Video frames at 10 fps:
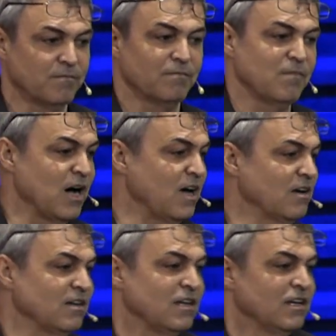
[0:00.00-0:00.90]
uh,
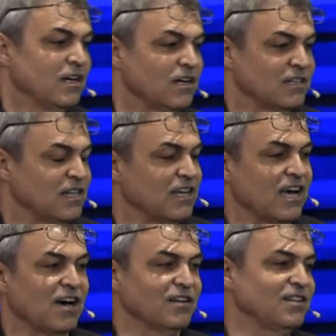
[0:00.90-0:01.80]

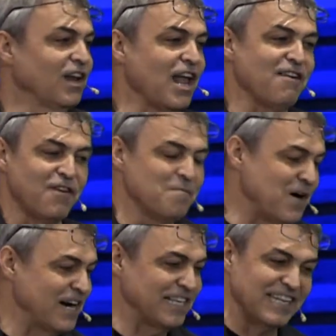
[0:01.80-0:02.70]
uh, the love of
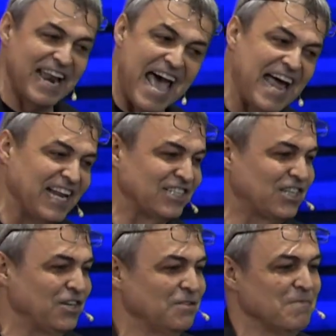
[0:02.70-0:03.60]
money is an
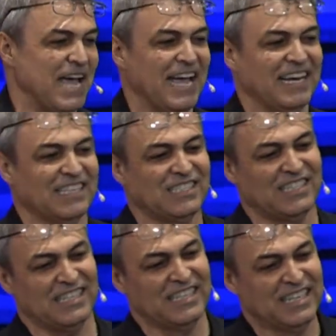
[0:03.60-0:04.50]
attitude, man. It's,
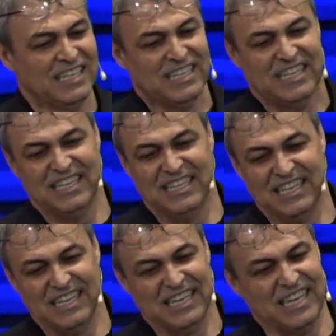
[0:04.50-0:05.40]
it,
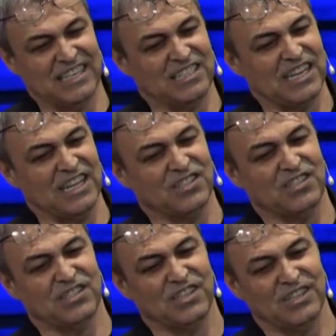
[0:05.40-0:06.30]
it's,
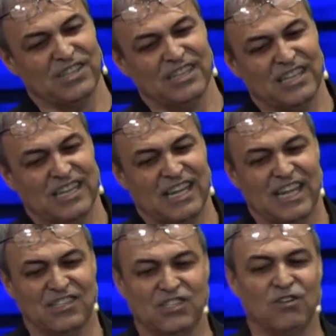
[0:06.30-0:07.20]
it's,
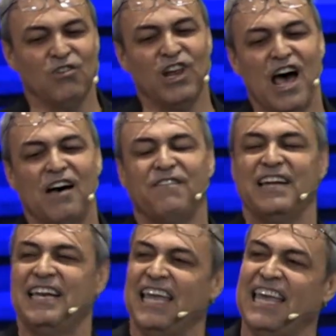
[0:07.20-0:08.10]
it's you
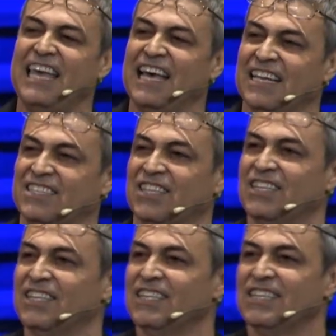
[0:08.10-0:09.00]
loving it.
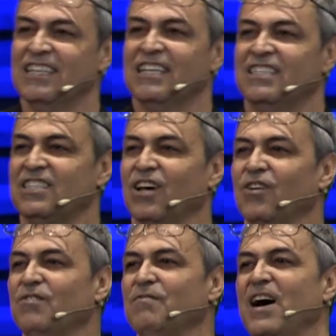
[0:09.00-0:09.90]

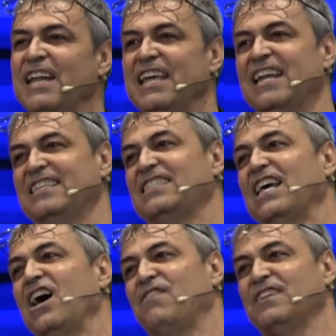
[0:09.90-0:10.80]
So, money in
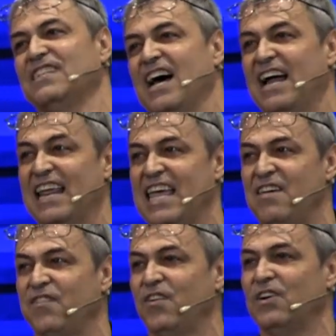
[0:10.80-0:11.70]
itself is not
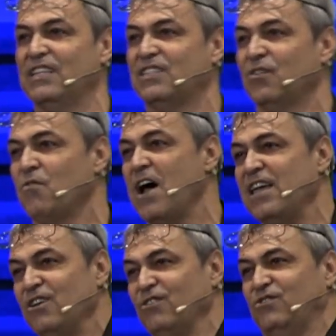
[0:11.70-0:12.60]
evil. It's the way
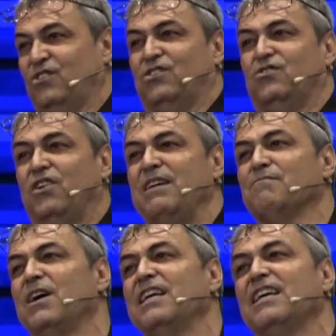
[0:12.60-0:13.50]
you treat
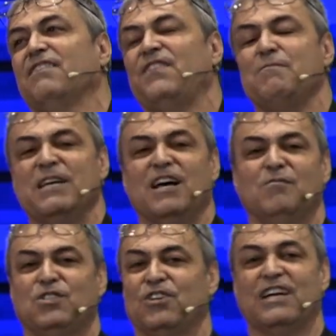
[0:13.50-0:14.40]
money. If it
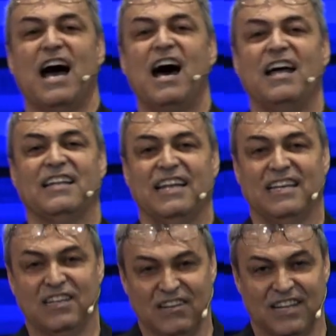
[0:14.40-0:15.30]
becomes your God,
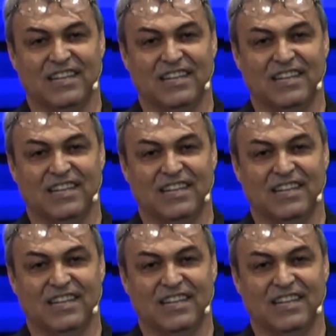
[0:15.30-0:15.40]
then you,